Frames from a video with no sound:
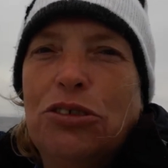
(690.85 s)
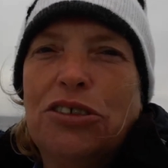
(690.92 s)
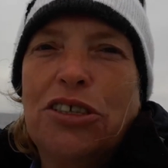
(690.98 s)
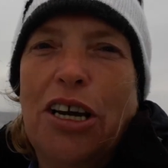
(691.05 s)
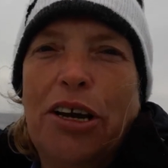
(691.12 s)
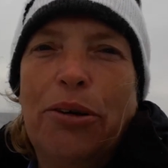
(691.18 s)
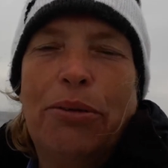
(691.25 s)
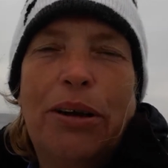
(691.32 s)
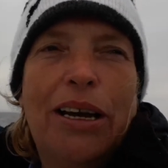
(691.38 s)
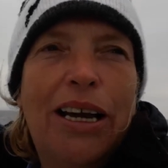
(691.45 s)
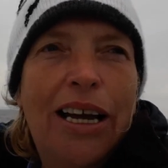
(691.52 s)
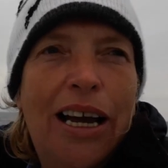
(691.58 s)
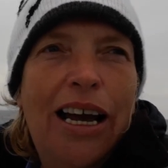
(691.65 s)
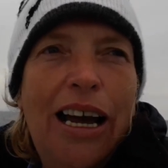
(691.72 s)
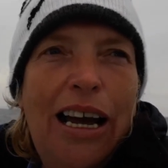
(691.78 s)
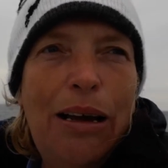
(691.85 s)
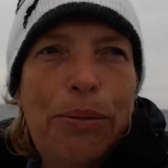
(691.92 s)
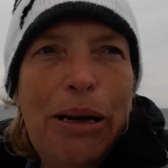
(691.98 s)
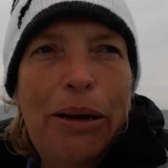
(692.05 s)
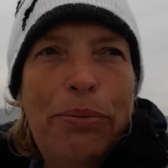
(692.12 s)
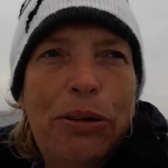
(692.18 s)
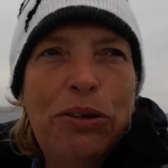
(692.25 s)
So I'm
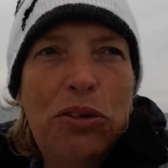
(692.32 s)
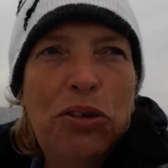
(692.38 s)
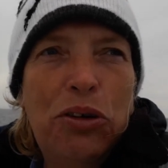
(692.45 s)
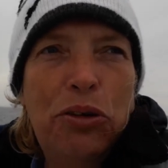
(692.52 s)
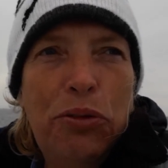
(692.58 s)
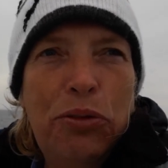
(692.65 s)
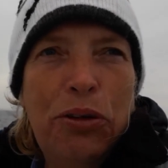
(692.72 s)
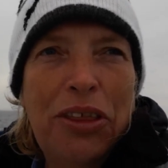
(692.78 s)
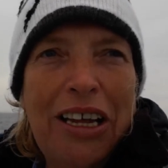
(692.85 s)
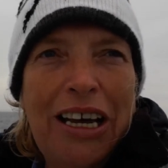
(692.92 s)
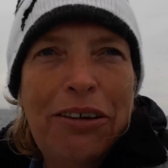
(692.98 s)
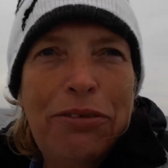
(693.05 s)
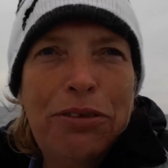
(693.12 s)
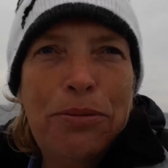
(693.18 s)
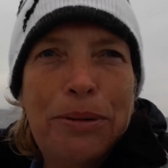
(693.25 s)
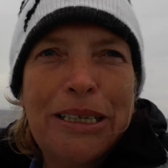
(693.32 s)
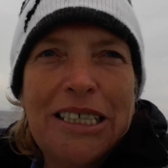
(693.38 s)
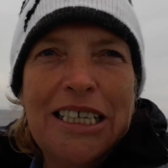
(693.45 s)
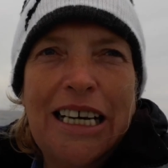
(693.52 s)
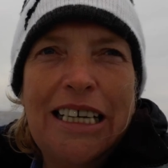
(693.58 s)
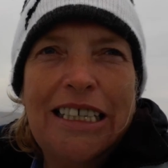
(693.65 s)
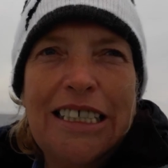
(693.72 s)
happy enough with that for my
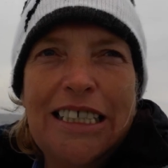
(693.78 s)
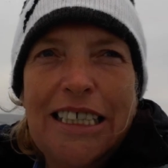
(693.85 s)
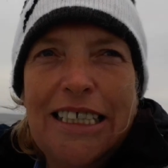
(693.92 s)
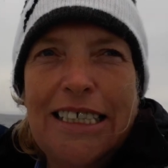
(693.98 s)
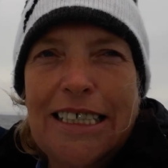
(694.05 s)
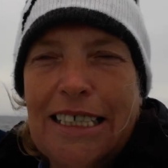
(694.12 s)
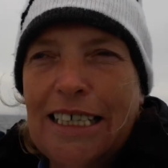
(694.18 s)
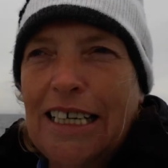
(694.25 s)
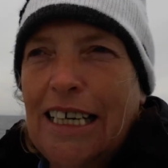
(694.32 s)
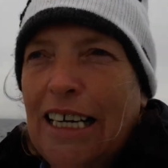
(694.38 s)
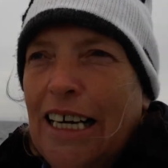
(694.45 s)
challenges.